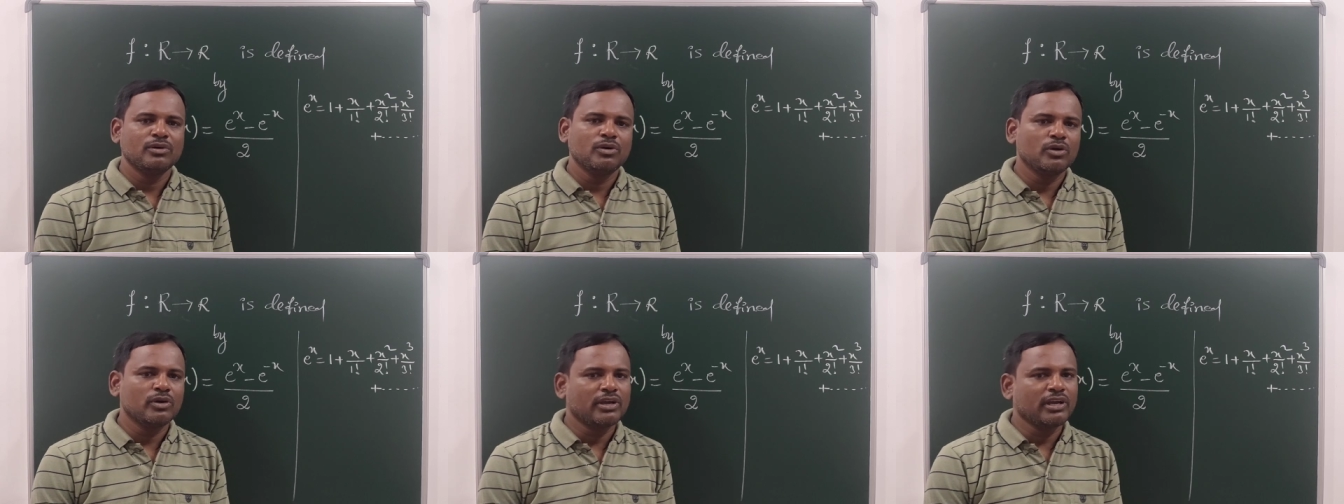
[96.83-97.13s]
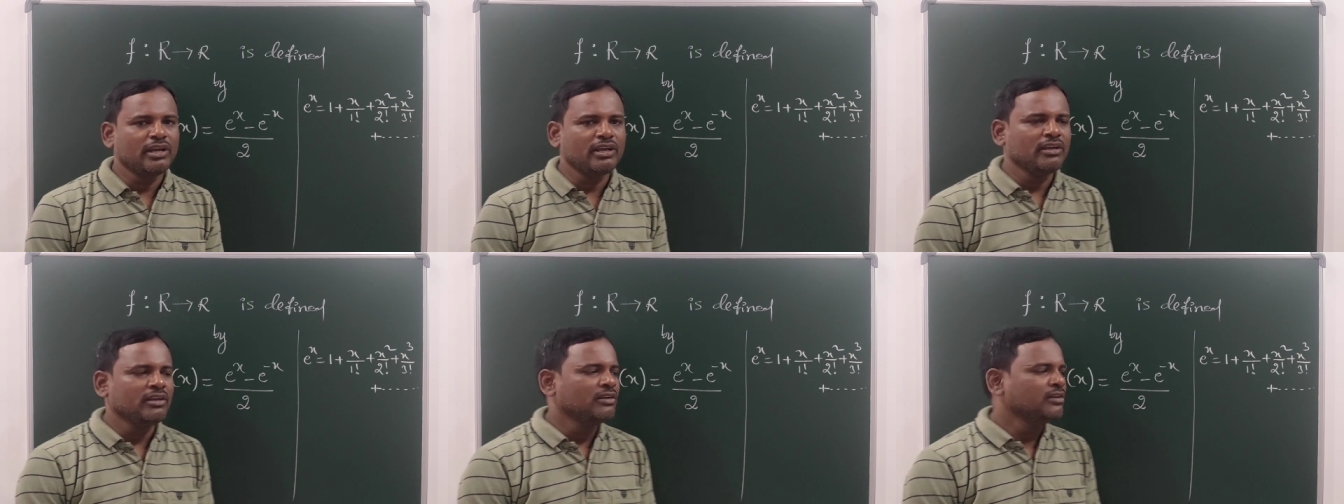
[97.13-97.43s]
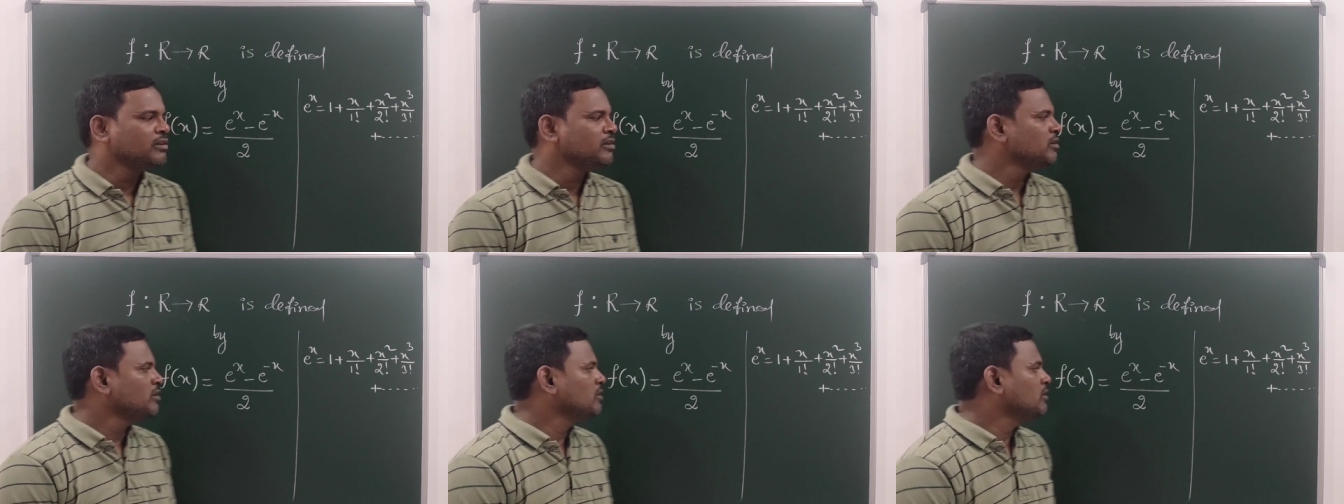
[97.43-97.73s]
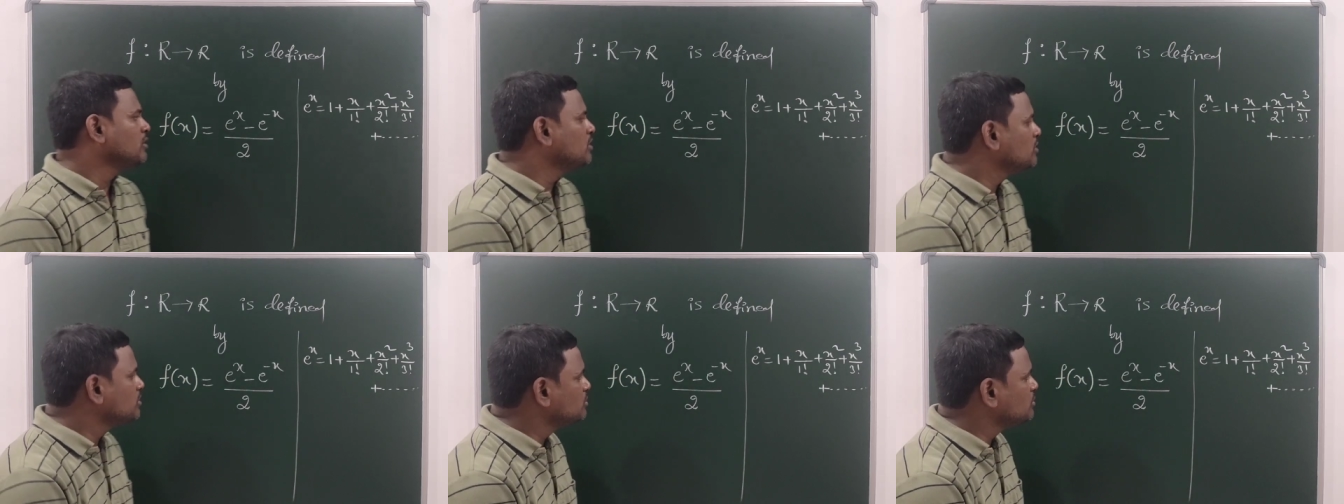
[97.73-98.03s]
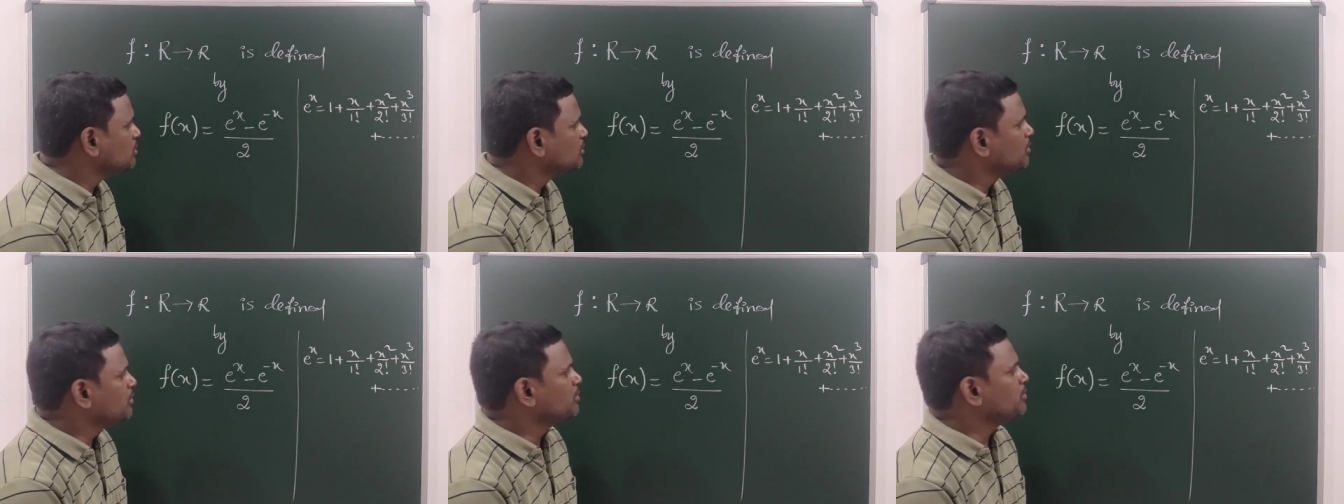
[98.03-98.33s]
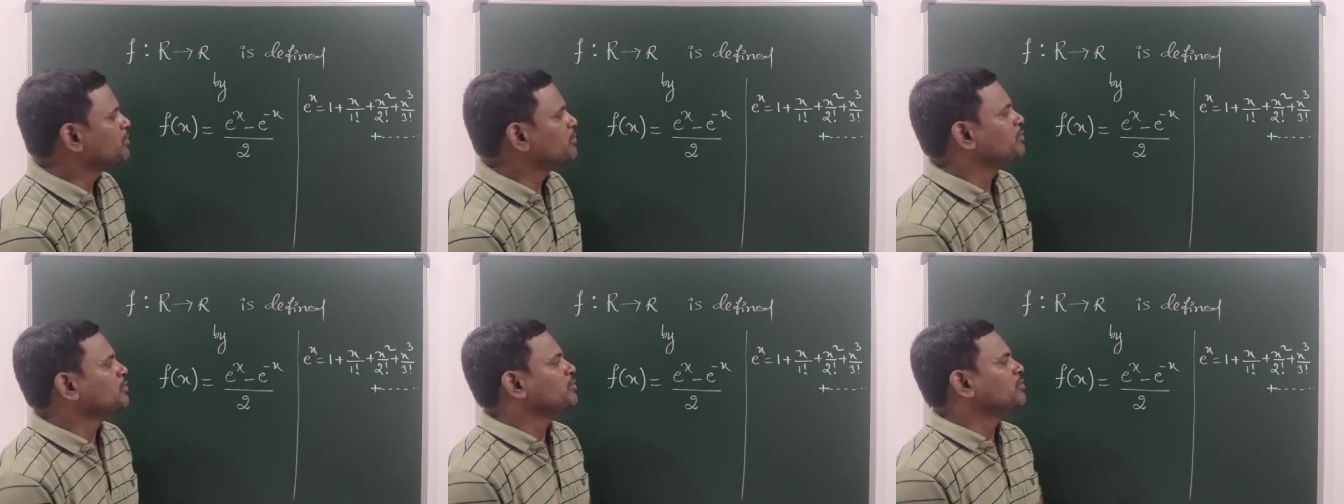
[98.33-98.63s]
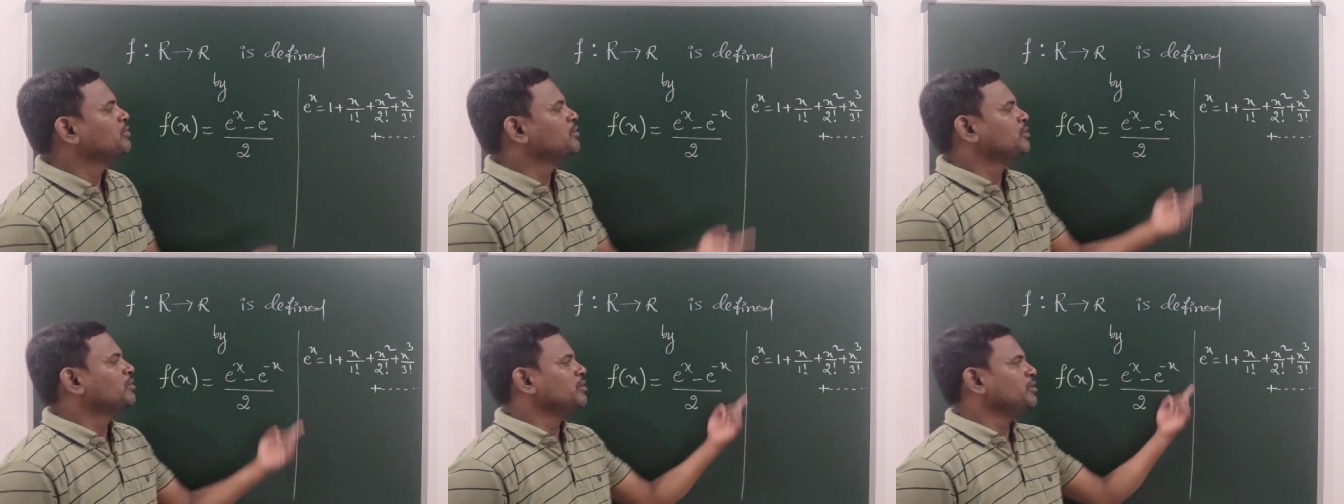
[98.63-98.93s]
Okay, so
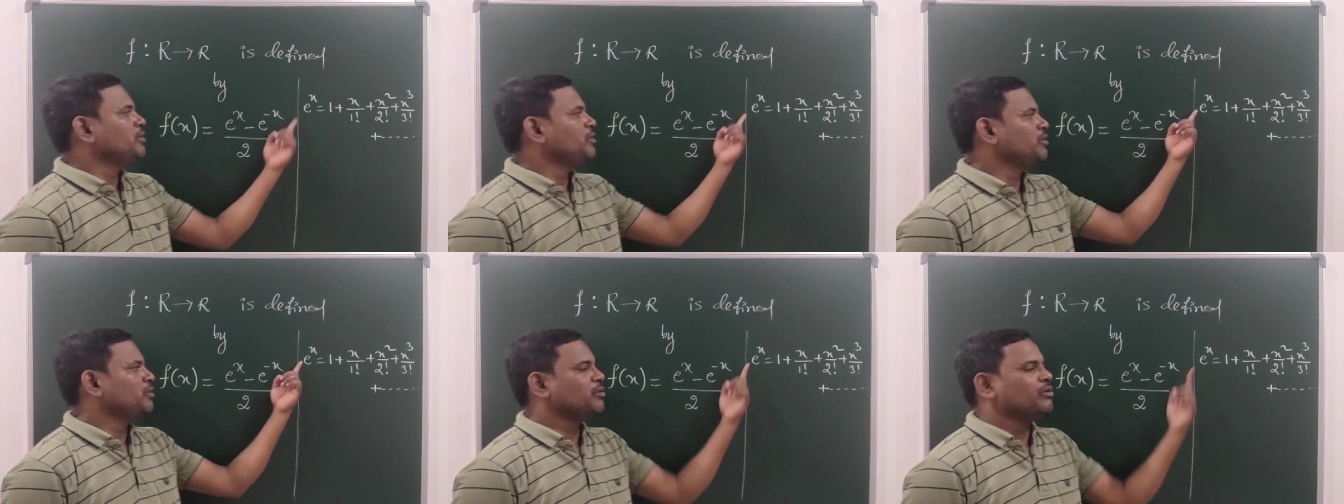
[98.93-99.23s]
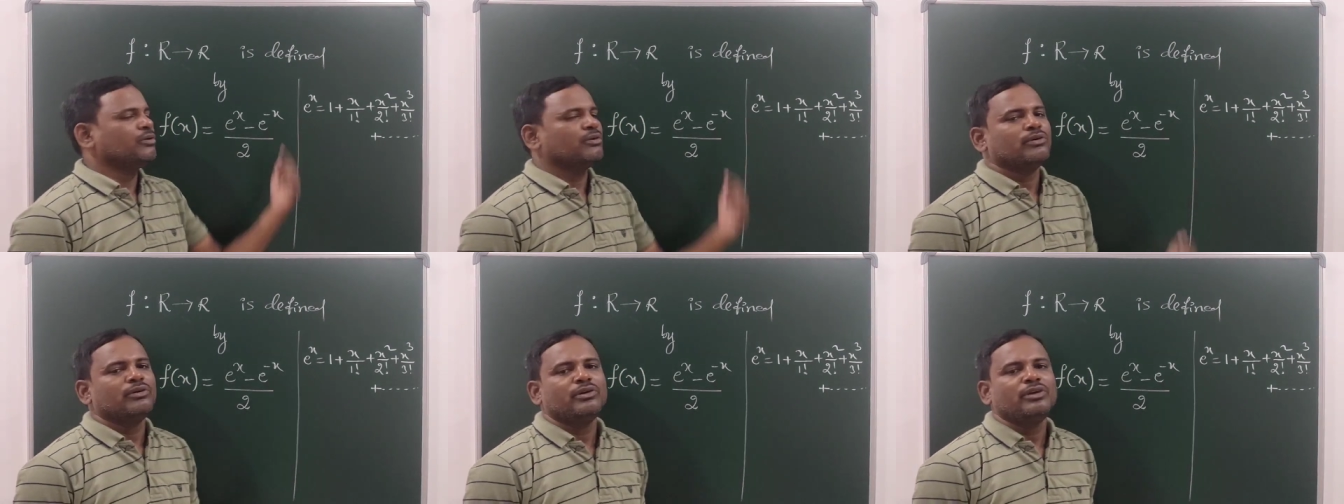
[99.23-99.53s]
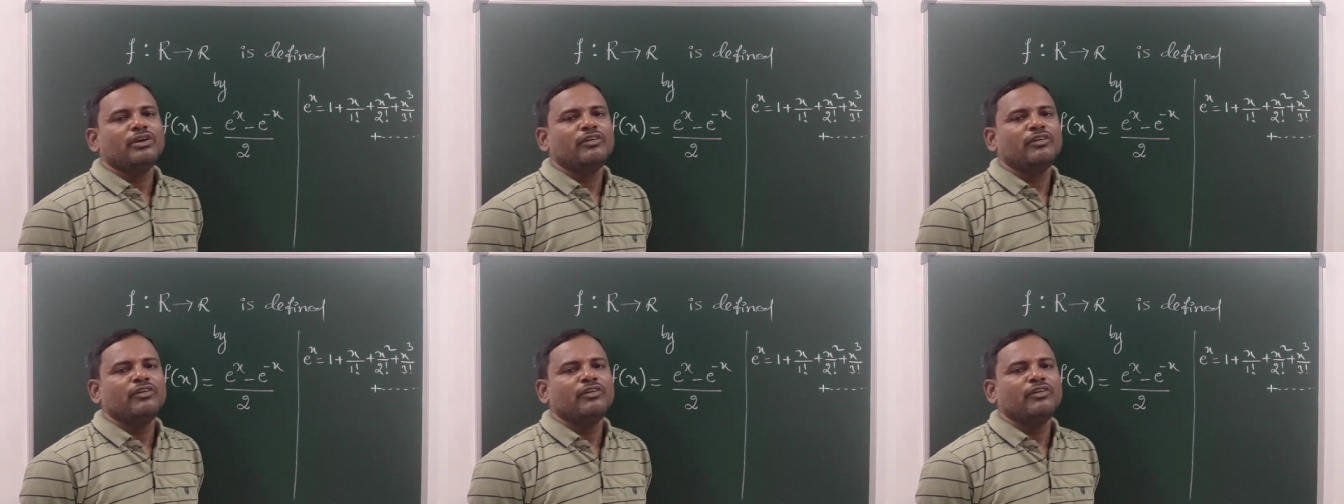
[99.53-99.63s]
you know,